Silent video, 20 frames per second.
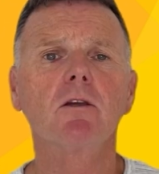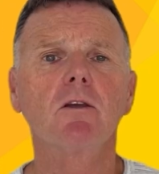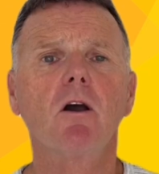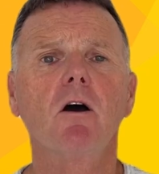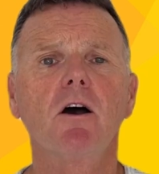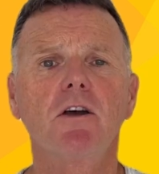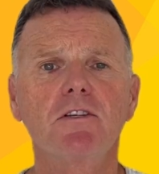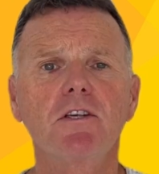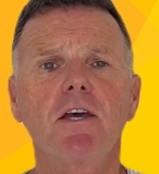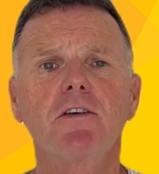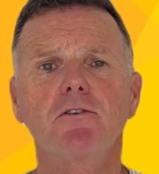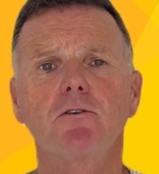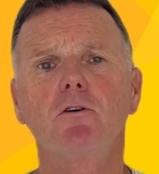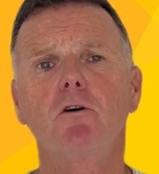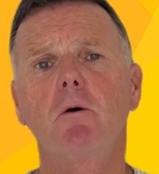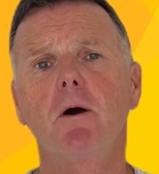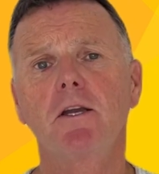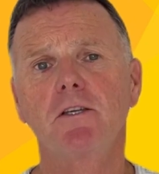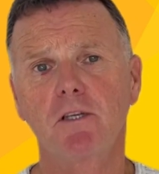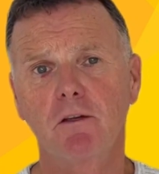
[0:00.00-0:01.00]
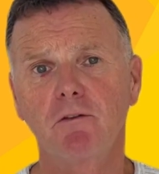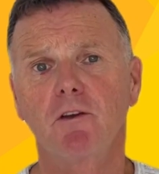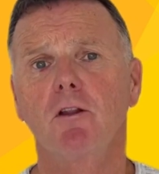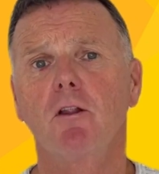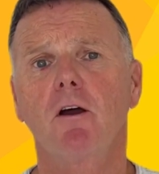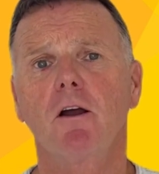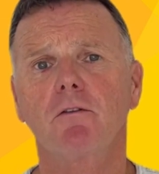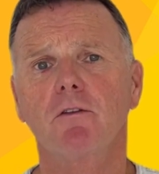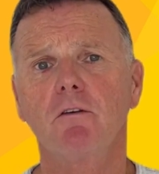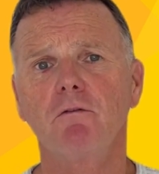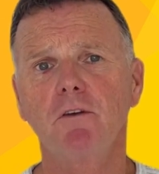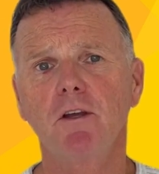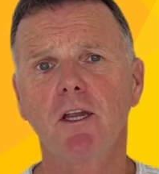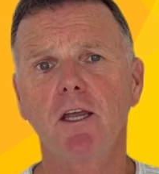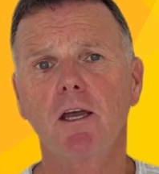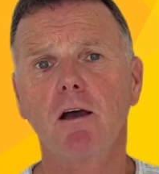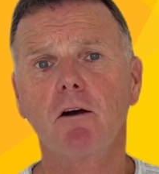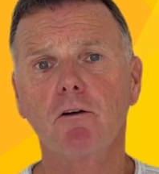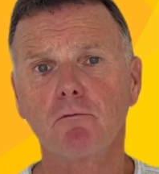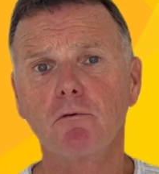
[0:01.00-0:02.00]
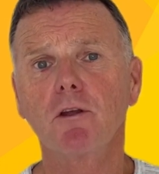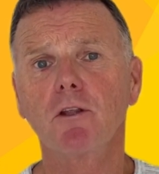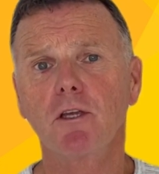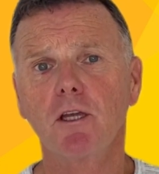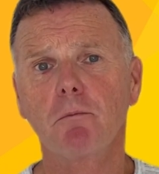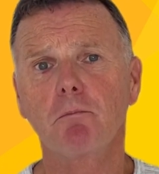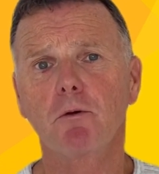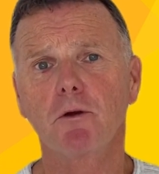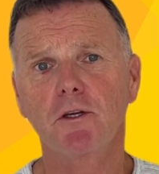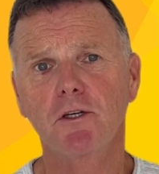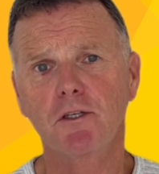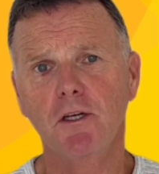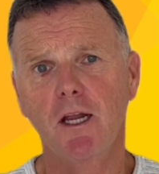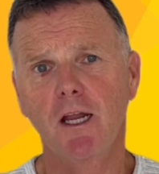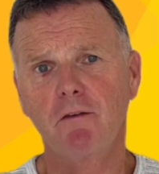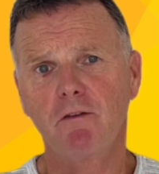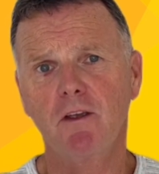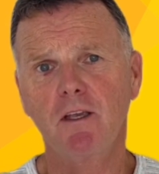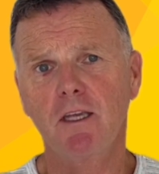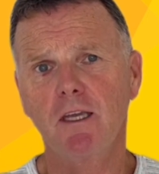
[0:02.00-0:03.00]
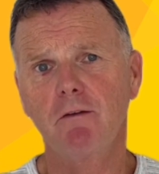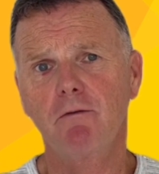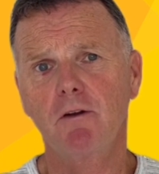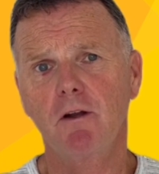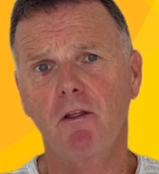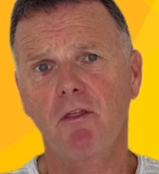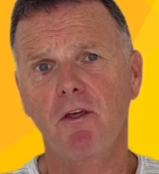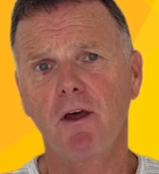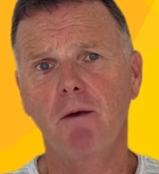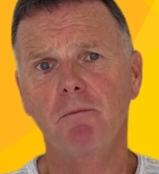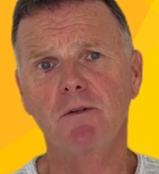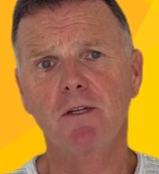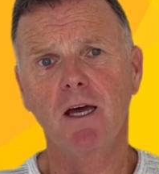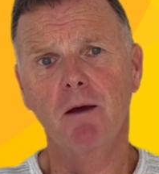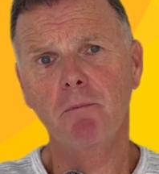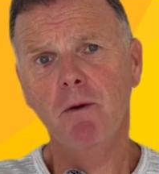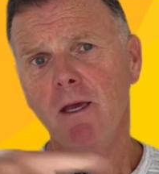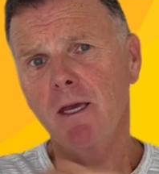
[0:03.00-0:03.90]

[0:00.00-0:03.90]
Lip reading: Guys, as always, if you like the video, I'd really appreciate if you give it a thumbs up,